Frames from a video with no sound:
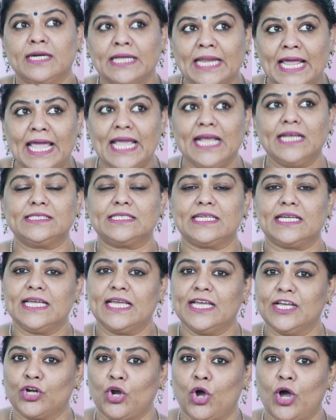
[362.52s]
great
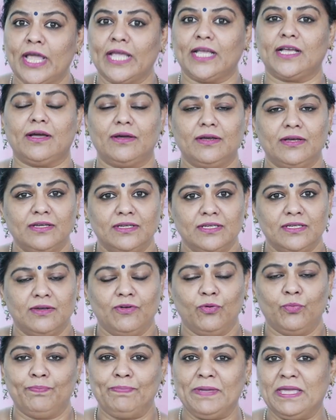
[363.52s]
heroic
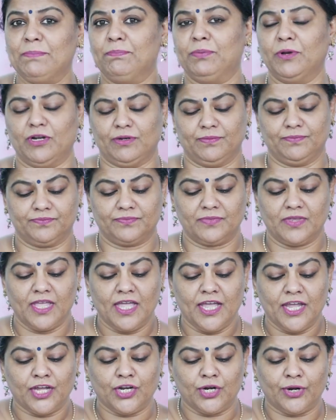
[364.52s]
people.
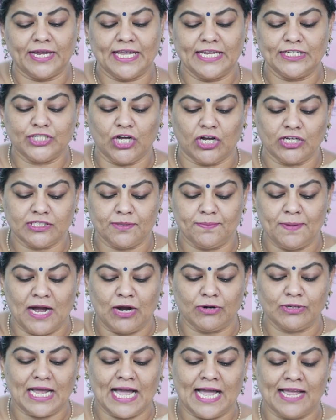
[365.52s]
You know, he talks
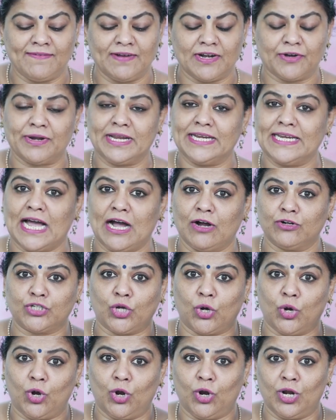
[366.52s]
about, I will read out
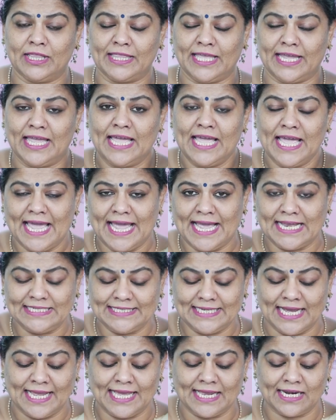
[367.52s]
all the
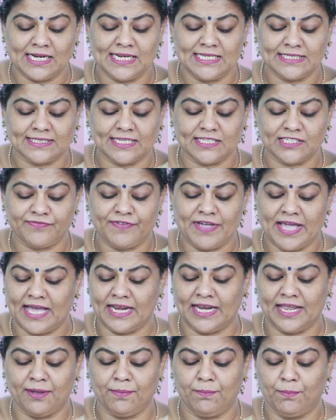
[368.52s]
entire list, it's
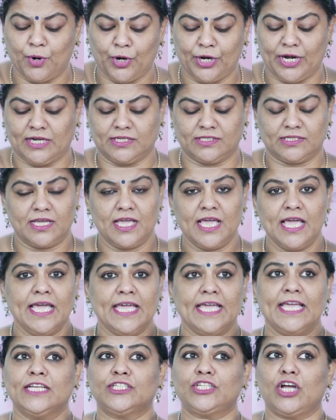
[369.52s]
very important.
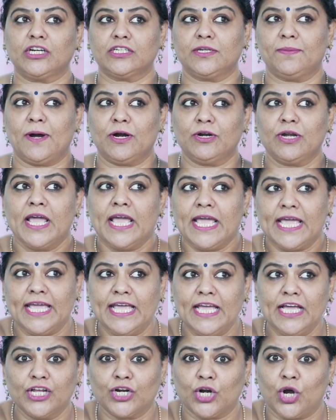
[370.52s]
He talked about
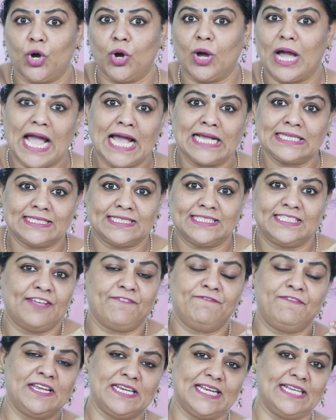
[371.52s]
hero as
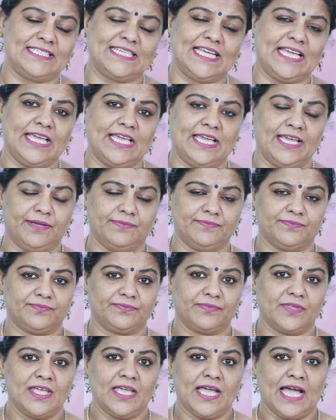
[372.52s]
divinity
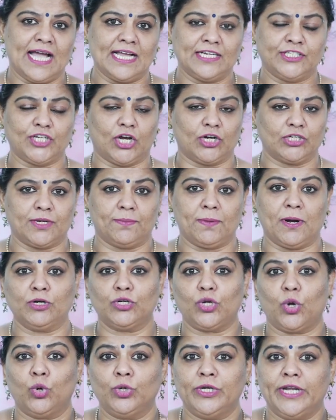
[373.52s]
and talked
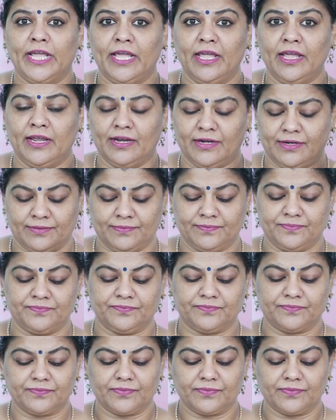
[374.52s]
about Odin.